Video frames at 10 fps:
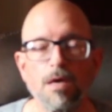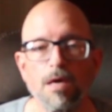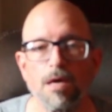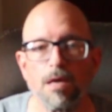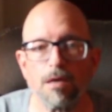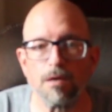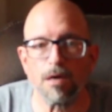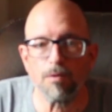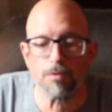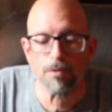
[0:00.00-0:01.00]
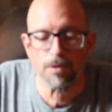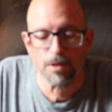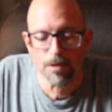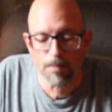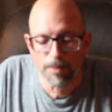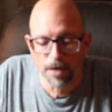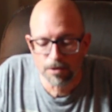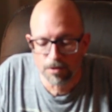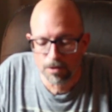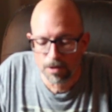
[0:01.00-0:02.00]
and I will get back
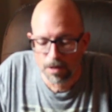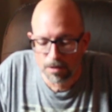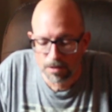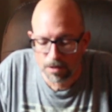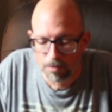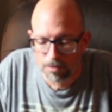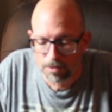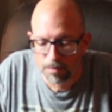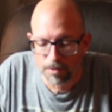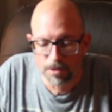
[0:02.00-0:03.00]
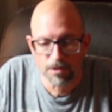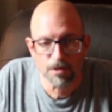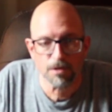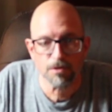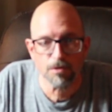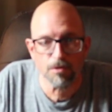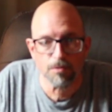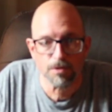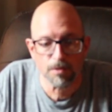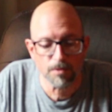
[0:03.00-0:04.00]
to you and tell you what some of these things do,
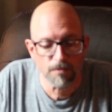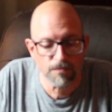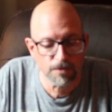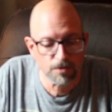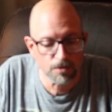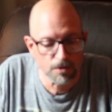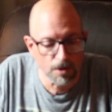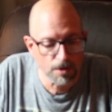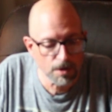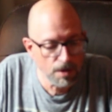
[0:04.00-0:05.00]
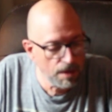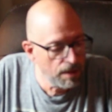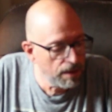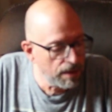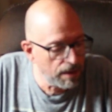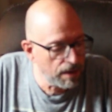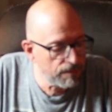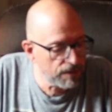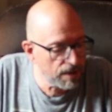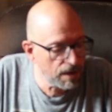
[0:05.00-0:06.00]
what some of the features are, and
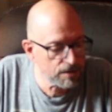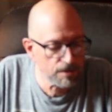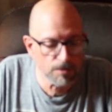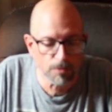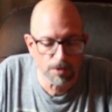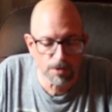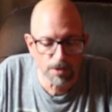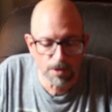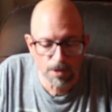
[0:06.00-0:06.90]
if they actually work.